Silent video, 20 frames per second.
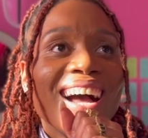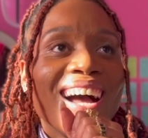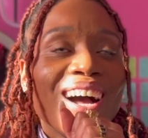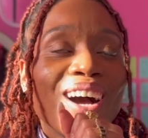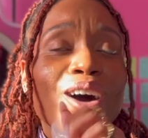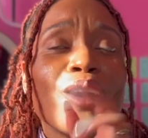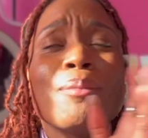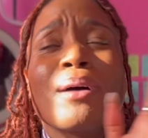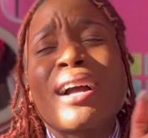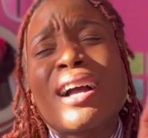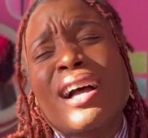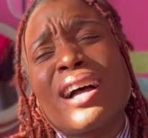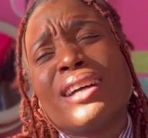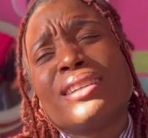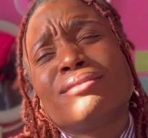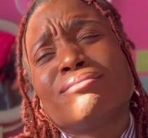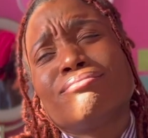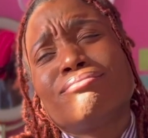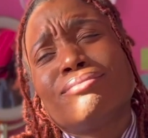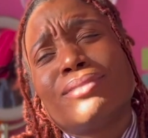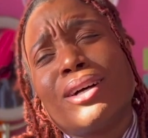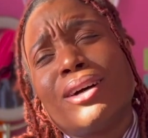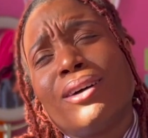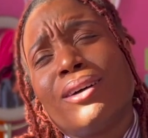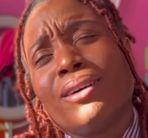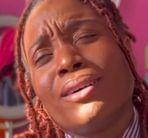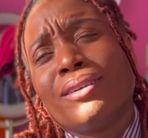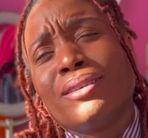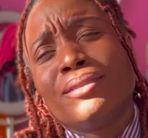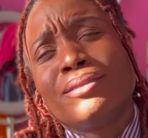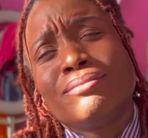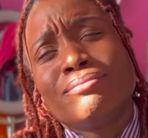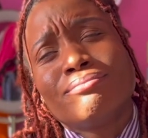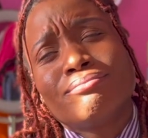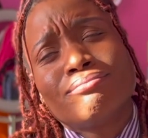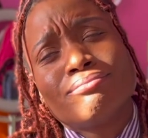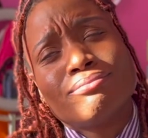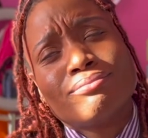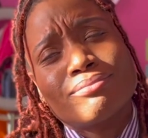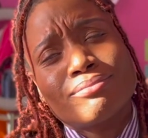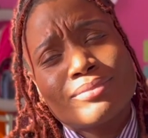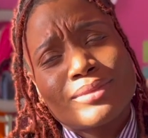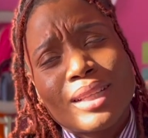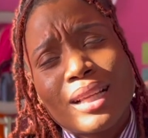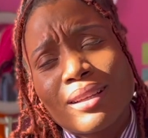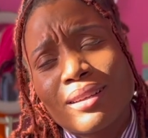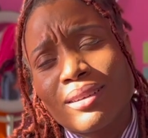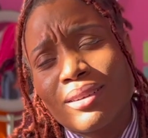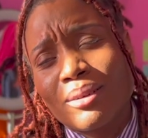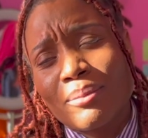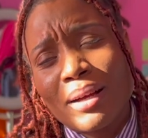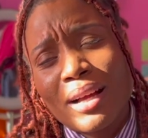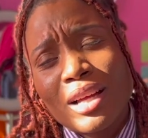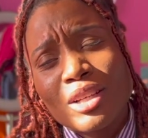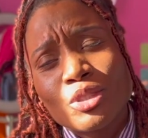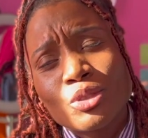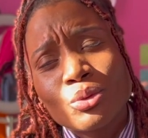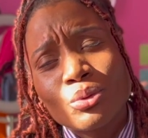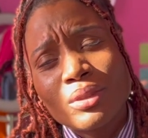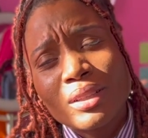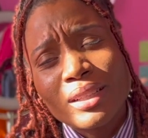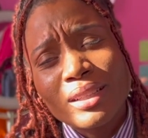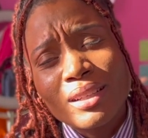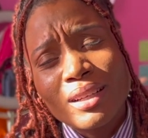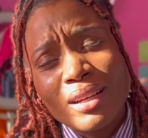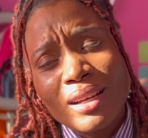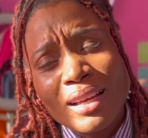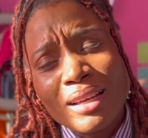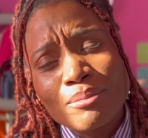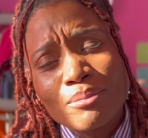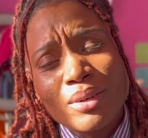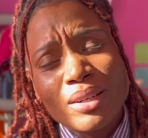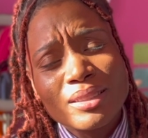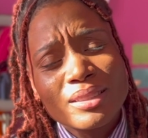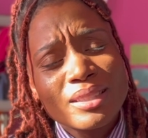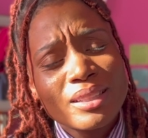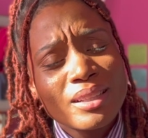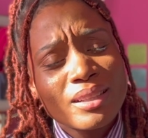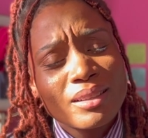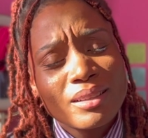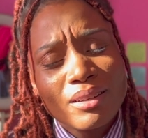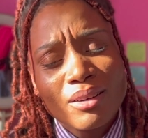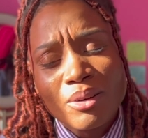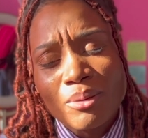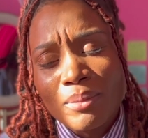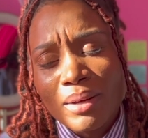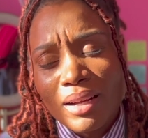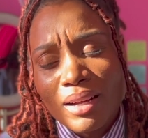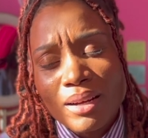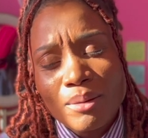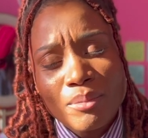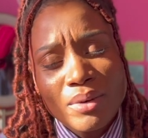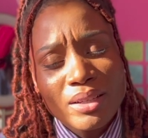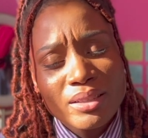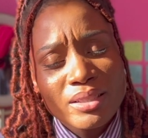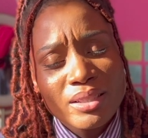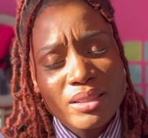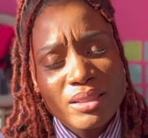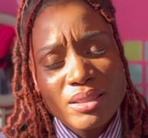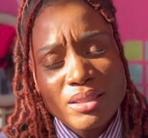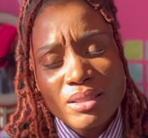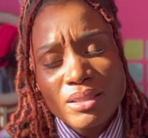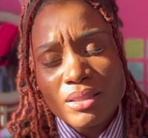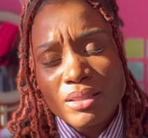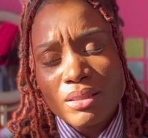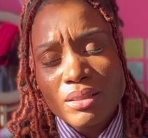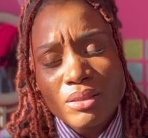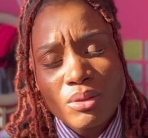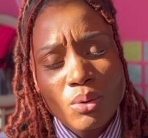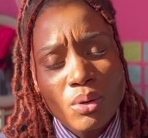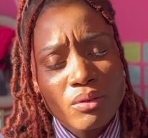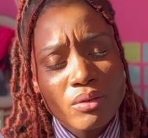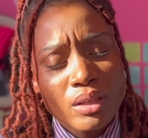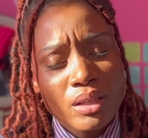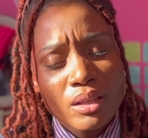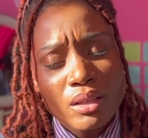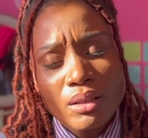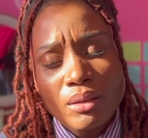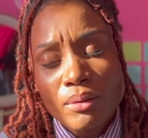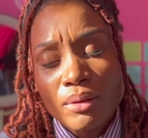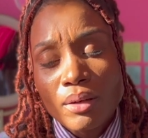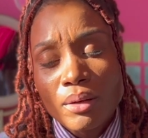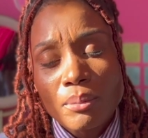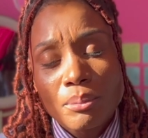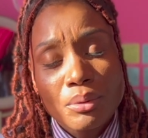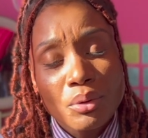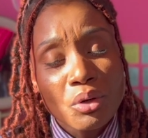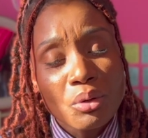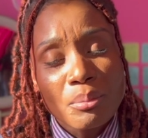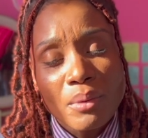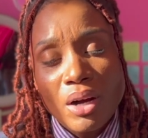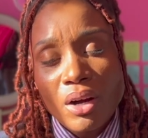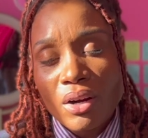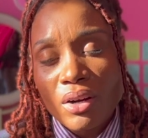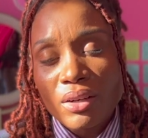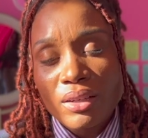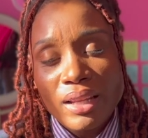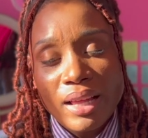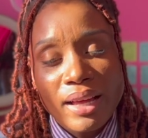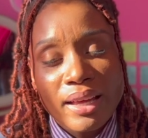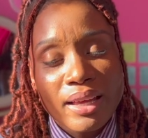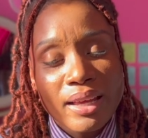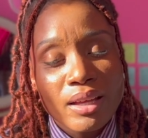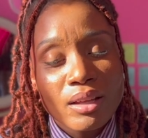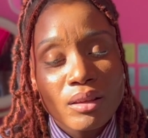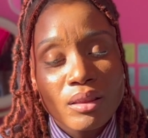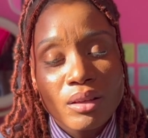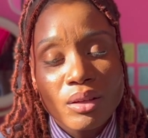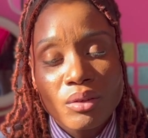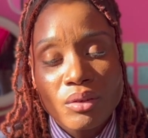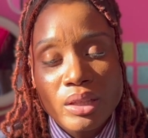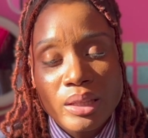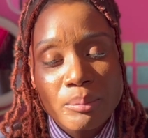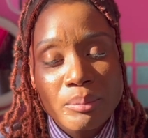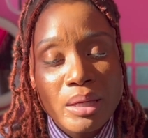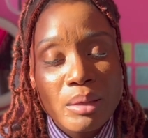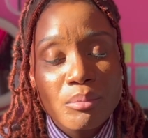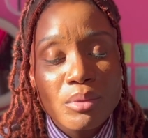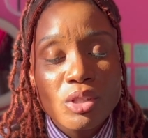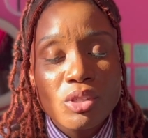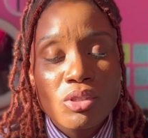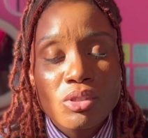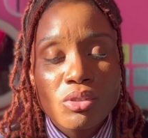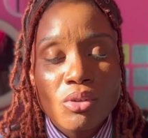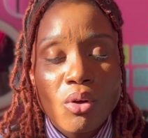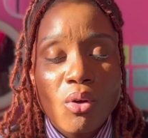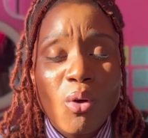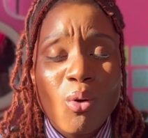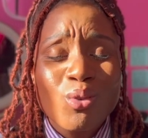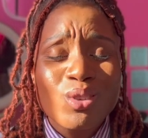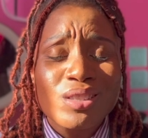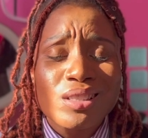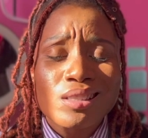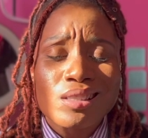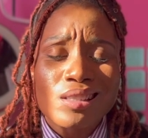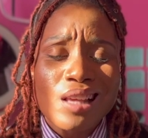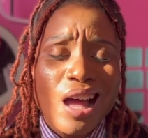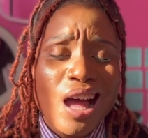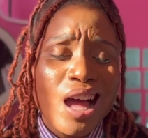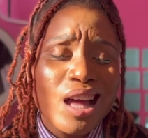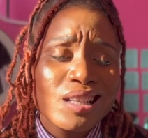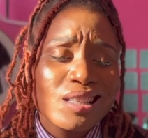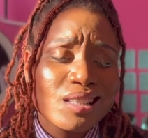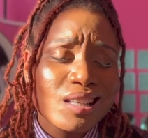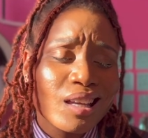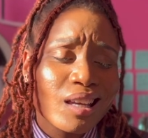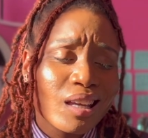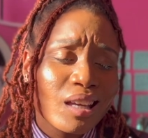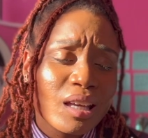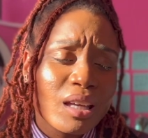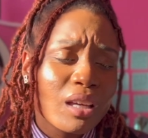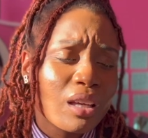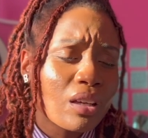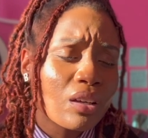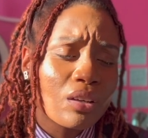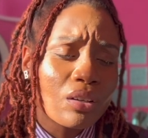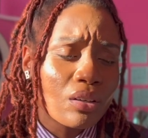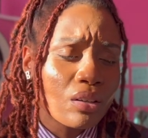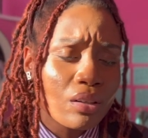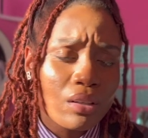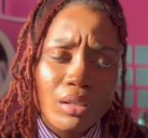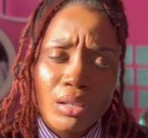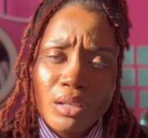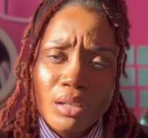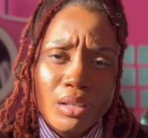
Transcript: Oh my god. Oh my god. Julia and Martina. Oh my god. Martina's story broke my heart. Like, it literally made me so sad to hear